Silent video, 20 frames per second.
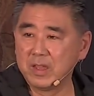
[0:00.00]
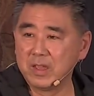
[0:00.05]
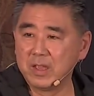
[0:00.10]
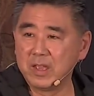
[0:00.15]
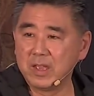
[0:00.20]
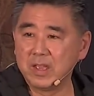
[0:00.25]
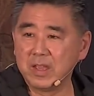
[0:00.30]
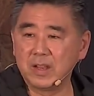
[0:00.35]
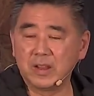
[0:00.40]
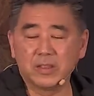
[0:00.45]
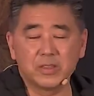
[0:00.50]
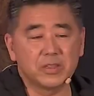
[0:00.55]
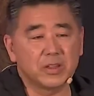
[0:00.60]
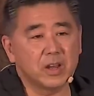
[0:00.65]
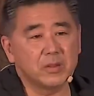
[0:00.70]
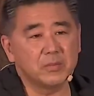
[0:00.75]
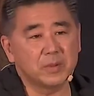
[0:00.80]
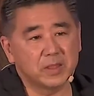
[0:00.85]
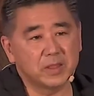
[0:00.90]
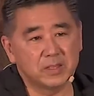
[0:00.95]
And I thought
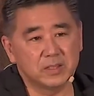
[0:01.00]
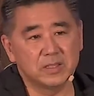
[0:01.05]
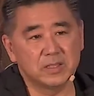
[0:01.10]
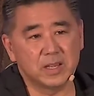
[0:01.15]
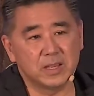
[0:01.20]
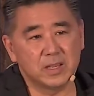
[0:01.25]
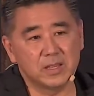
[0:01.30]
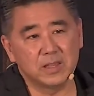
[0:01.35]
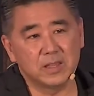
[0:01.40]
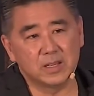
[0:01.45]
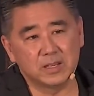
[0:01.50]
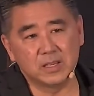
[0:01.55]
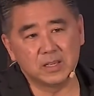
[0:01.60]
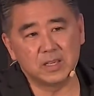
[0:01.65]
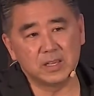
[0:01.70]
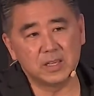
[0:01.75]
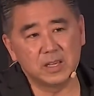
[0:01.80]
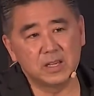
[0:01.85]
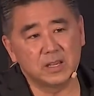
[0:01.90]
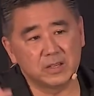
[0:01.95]
about the day that
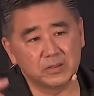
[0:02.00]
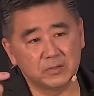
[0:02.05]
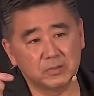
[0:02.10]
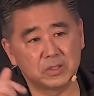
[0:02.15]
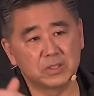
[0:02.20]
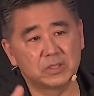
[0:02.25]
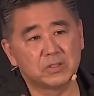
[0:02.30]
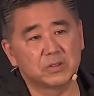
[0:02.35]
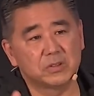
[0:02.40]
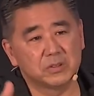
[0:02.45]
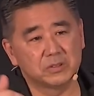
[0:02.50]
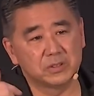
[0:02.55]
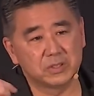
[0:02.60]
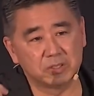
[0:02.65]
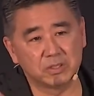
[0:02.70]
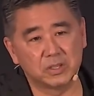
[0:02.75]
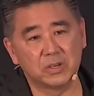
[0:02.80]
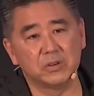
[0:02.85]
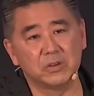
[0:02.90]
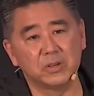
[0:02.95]
he was told to
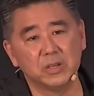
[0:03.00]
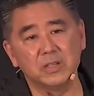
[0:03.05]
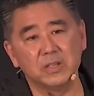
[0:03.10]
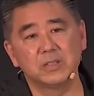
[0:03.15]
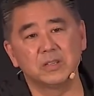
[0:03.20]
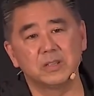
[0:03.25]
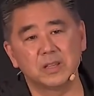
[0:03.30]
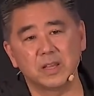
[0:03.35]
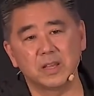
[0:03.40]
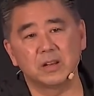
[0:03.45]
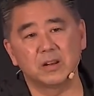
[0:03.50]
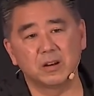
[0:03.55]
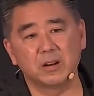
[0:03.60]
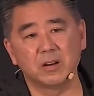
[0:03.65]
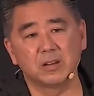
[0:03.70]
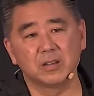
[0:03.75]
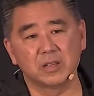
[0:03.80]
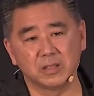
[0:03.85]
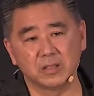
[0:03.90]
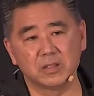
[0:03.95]
go into that
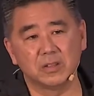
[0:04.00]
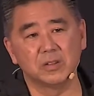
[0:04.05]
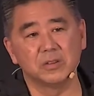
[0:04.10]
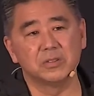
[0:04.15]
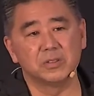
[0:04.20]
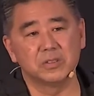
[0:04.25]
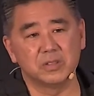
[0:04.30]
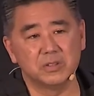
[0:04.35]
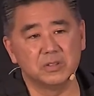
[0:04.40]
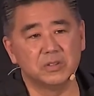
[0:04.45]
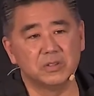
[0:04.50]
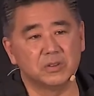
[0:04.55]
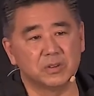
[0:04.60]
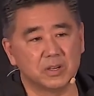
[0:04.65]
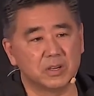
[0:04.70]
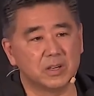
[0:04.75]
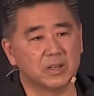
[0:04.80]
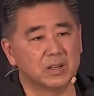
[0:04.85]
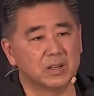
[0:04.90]
ark and close the door.